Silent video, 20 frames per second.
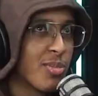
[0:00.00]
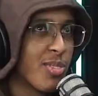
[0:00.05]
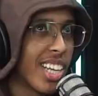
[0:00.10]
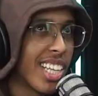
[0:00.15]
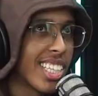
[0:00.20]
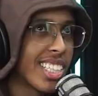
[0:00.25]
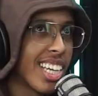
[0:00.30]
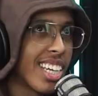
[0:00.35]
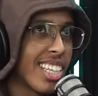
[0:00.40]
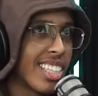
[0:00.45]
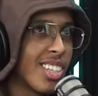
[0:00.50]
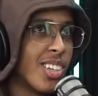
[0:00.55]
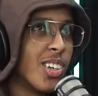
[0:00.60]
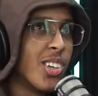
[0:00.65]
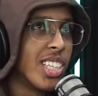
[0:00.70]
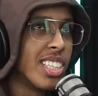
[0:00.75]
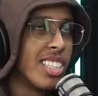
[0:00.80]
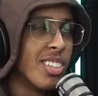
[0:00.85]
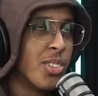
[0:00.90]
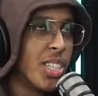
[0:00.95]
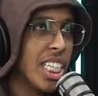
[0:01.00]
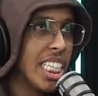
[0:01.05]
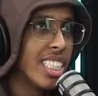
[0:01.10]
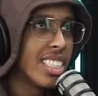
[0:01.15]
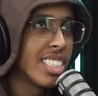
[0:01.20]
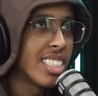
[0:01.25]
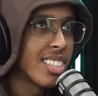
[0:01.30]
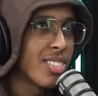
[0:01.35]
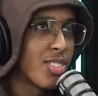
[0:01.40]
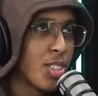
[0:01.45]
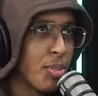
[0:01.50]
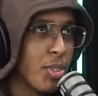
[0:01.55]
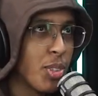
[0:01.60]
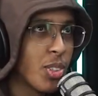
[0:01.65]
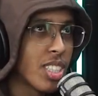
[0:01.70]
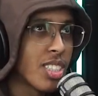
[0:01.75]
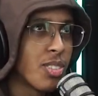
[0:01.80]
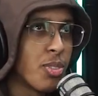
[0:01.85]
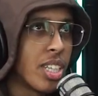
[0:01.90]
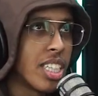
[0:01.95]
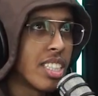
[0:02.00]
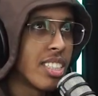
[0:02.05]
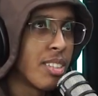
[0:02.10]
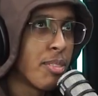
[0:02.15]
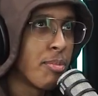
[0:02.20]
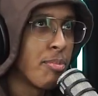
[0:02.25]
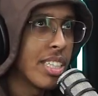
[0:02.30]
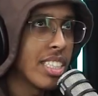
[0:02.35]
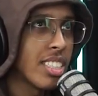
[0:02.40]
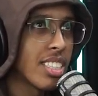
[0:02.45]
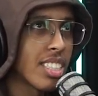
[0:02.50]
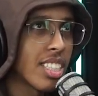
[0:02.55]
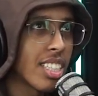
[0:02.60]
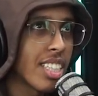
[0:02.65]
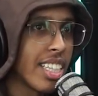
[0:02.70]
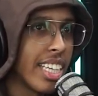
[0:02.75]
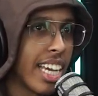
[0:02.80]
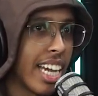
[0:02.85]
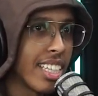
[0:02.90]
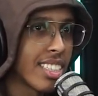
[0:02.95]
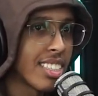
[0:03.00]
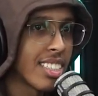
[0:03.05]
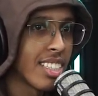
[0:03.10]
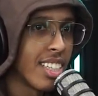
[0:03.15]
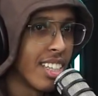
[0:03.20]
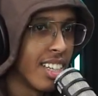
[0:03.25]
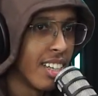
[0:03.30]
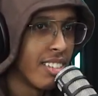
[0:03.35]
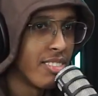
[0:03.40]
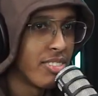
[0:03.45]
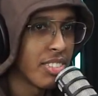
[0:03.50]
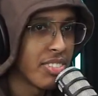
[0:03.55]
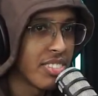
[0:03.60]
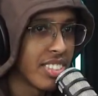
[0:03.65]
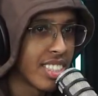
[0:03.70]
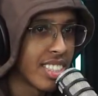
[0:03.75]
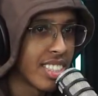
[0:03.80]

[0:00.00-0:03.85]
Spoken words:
blonde hair. No, the weirdest for me was when Messi suddenly had 50